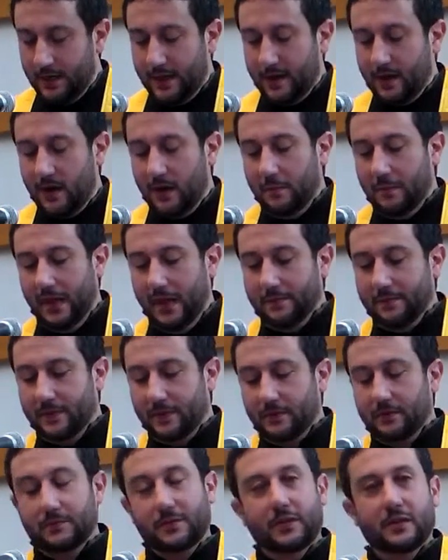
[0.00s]
that all
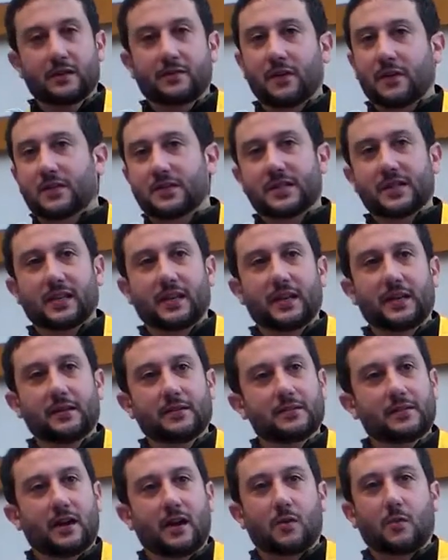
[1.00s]
people
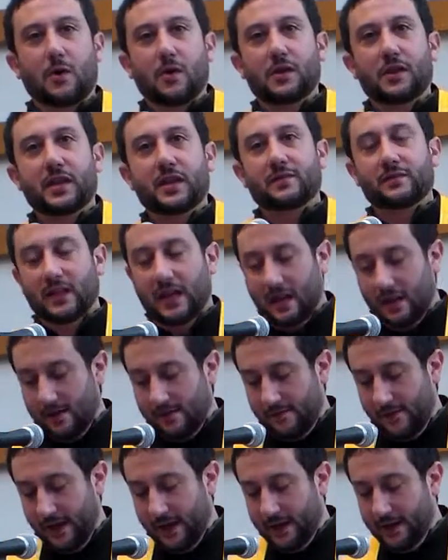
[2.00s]
universally are worthy of
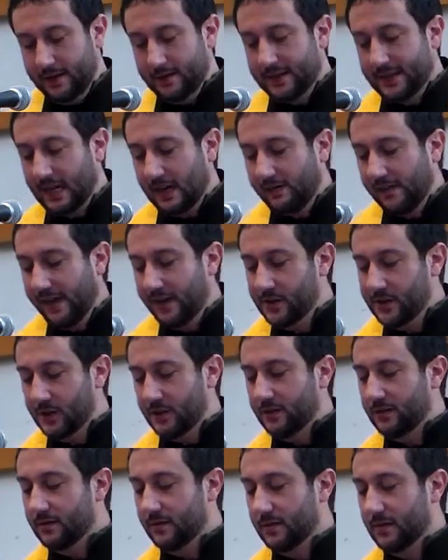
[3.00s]
love and
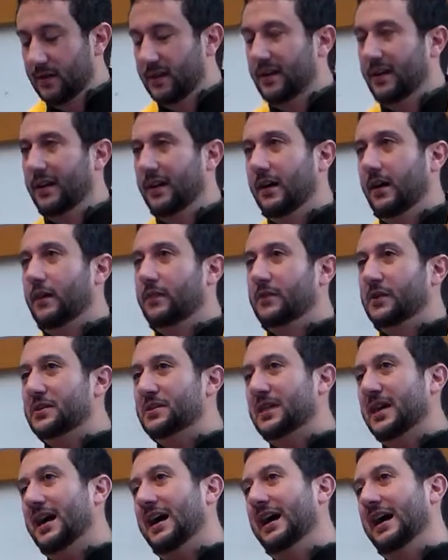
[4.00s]
salvation.
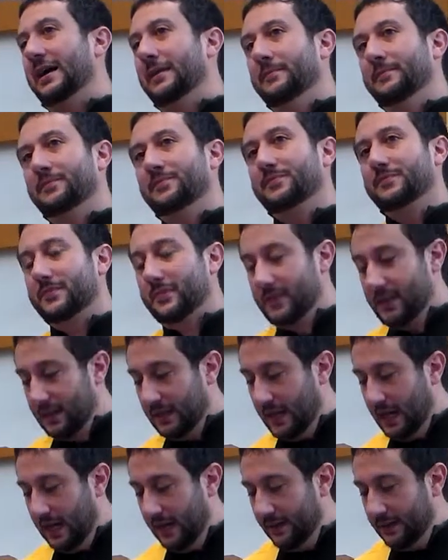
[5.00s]
Over time,
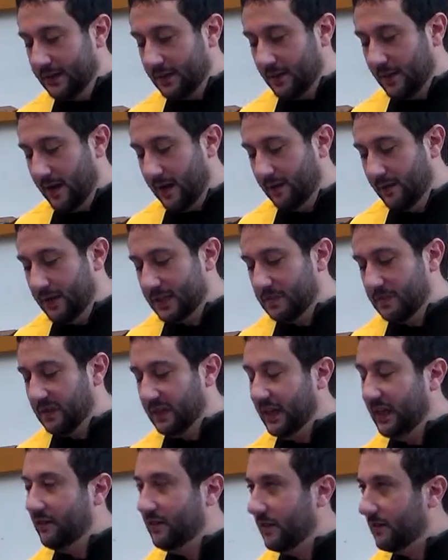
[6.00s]
the lines around this
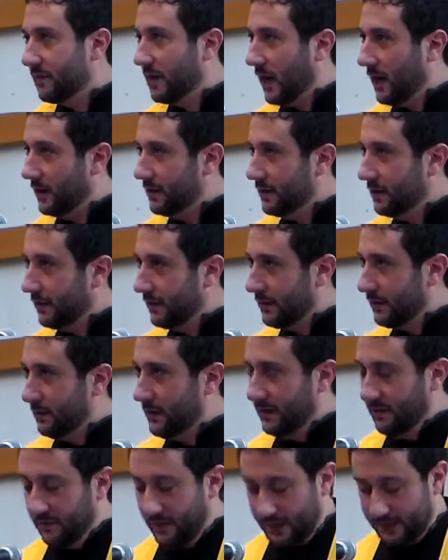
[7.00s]
belief have gotten a
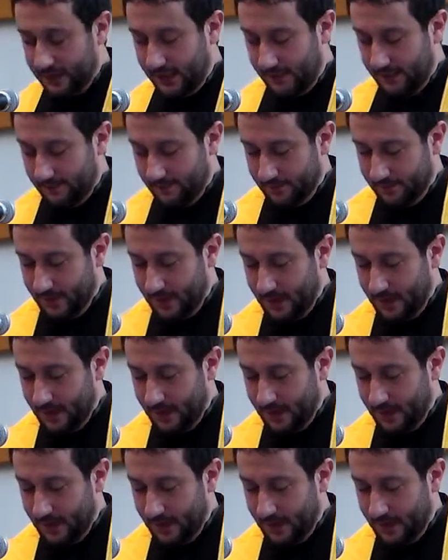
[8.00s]
little bit fuzzy